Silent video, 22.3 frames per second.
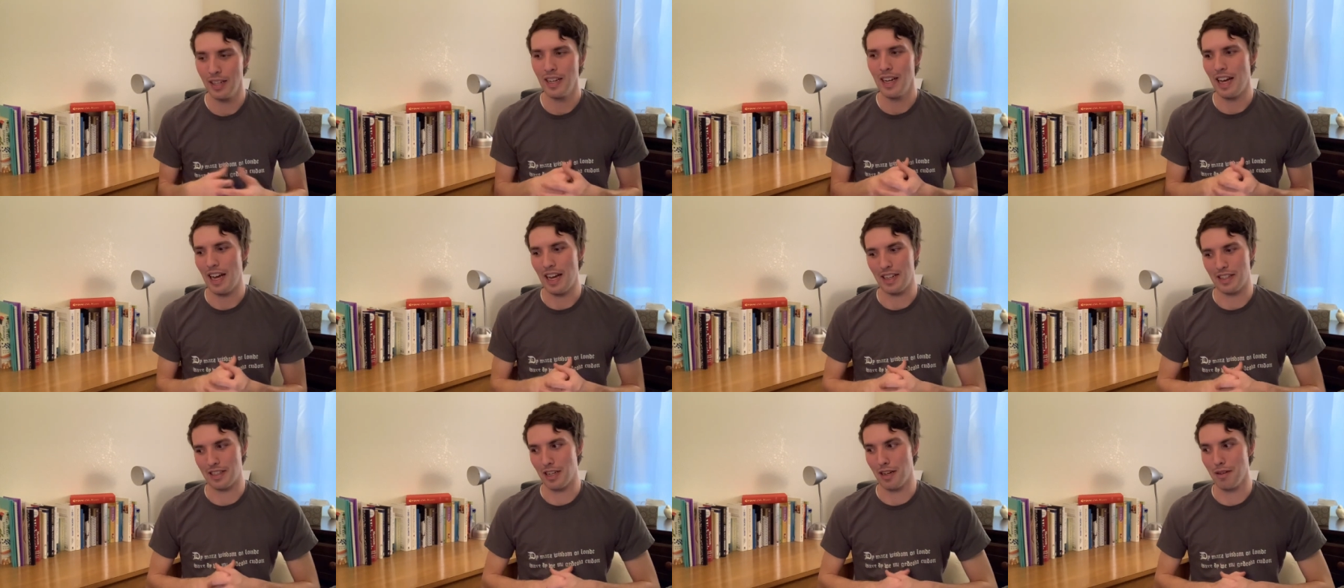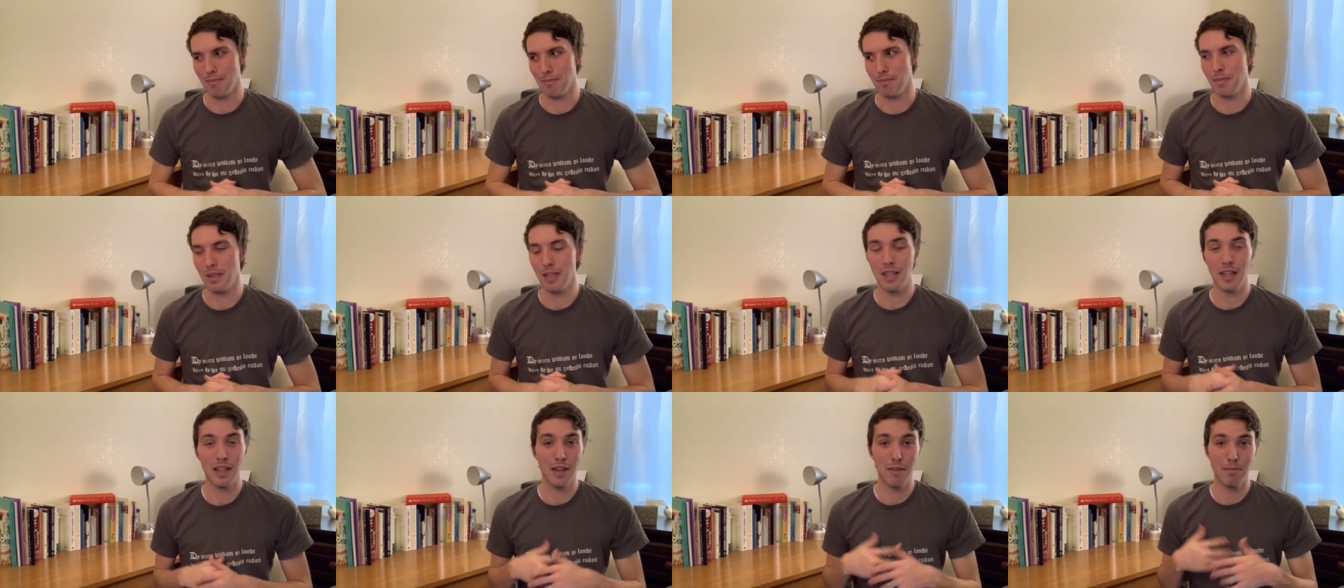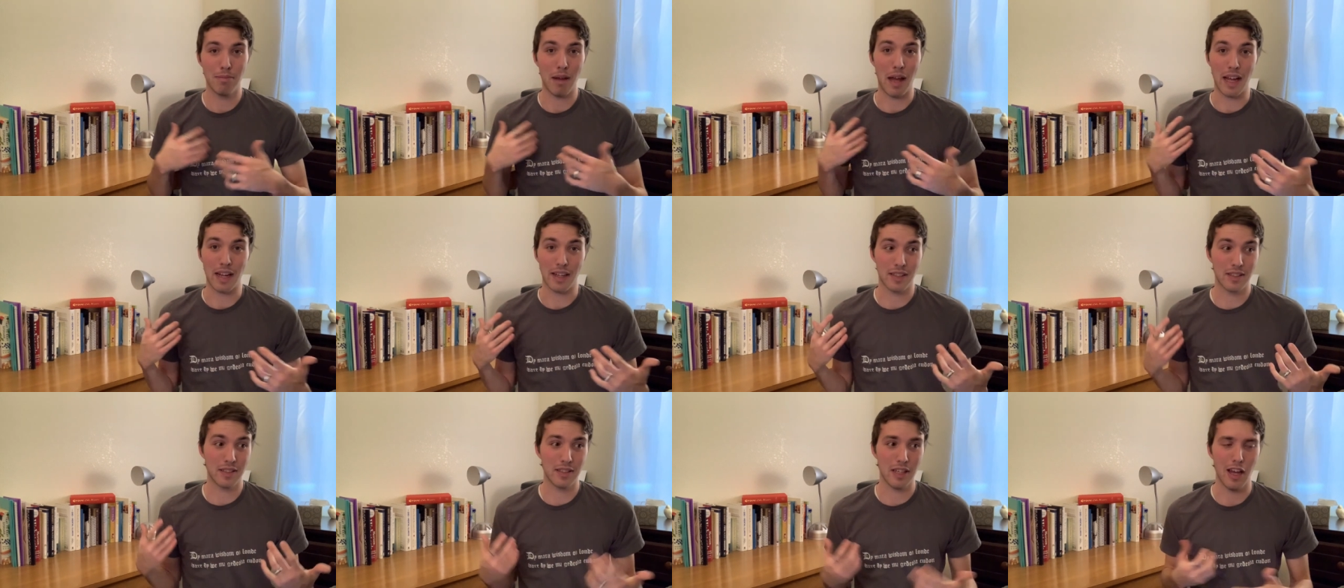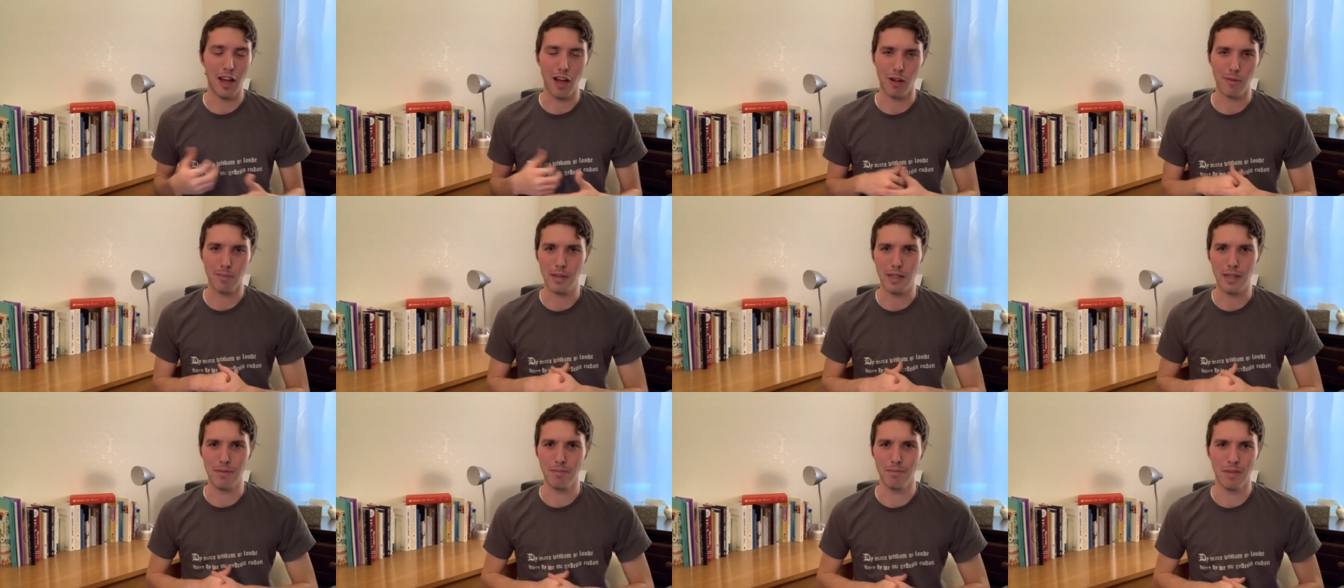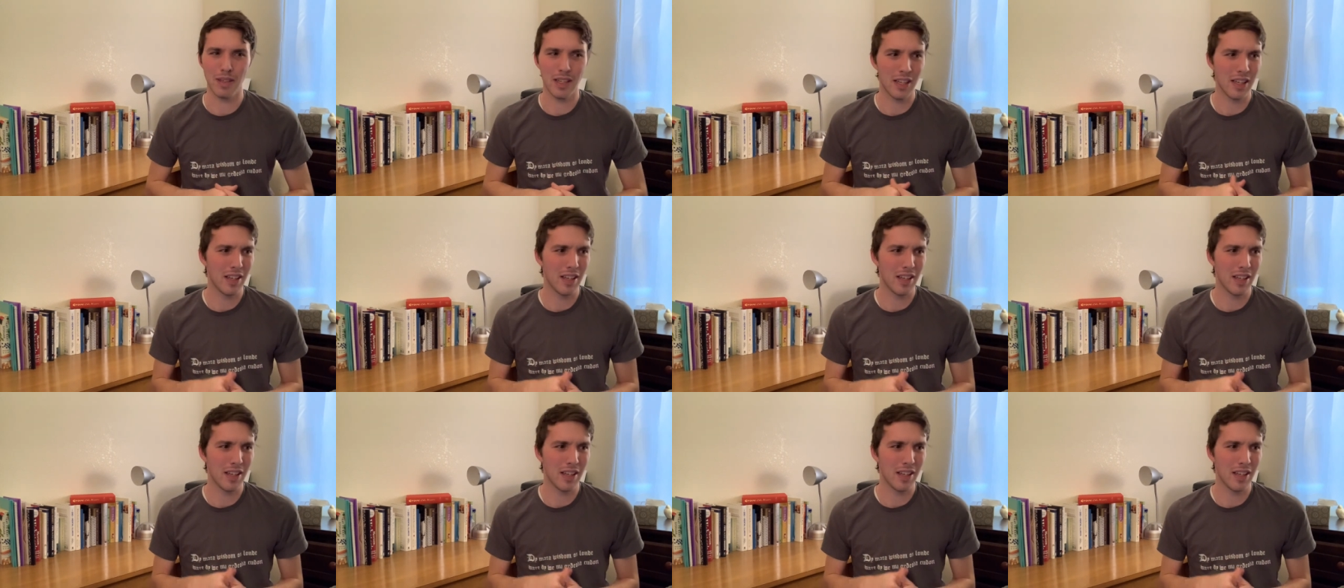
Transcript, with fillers: had come back to help him,